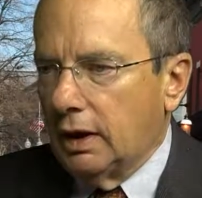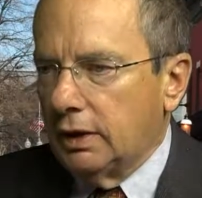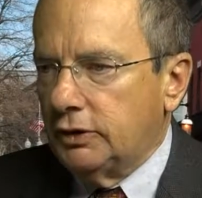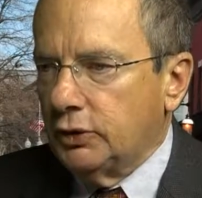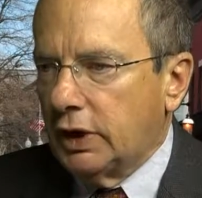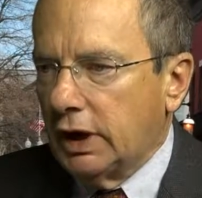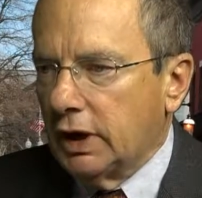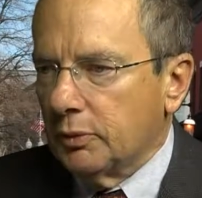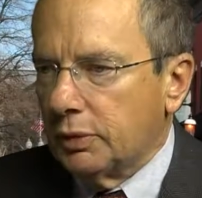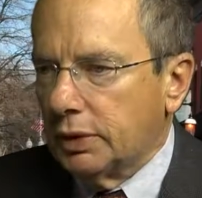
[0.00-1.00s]
do
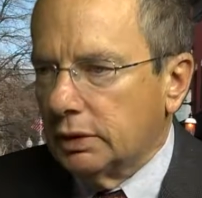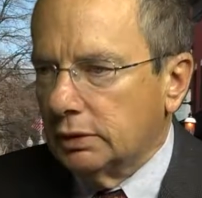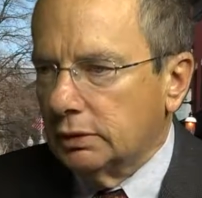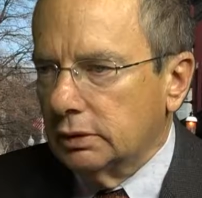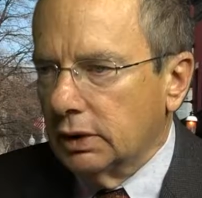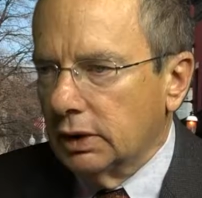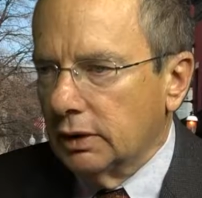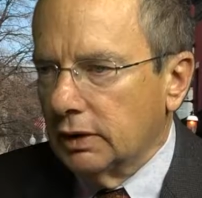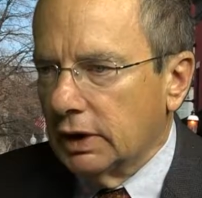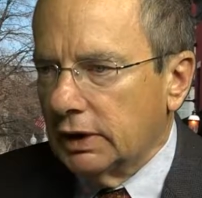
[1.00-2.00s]
camp
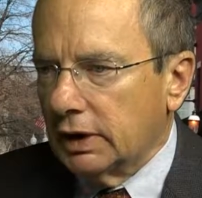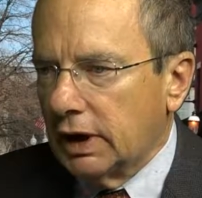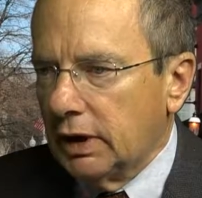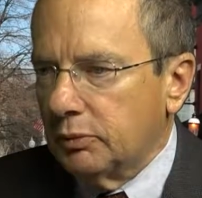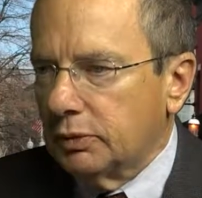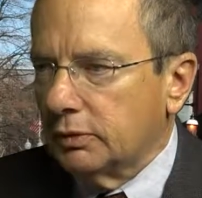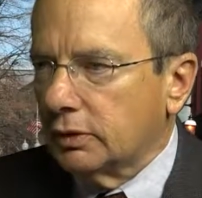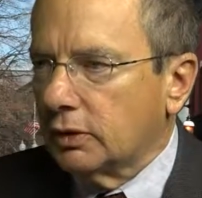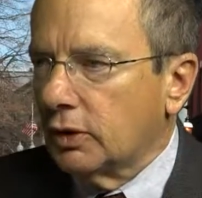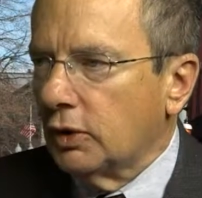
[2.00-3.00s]
on the Cape,
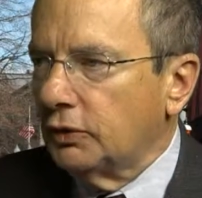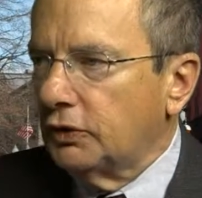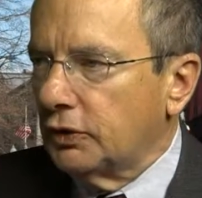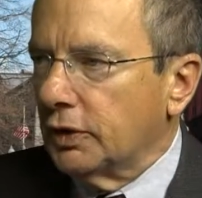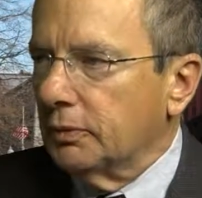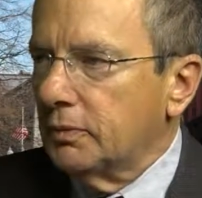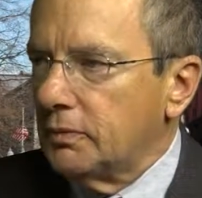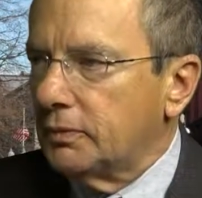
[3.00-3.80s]
close to them,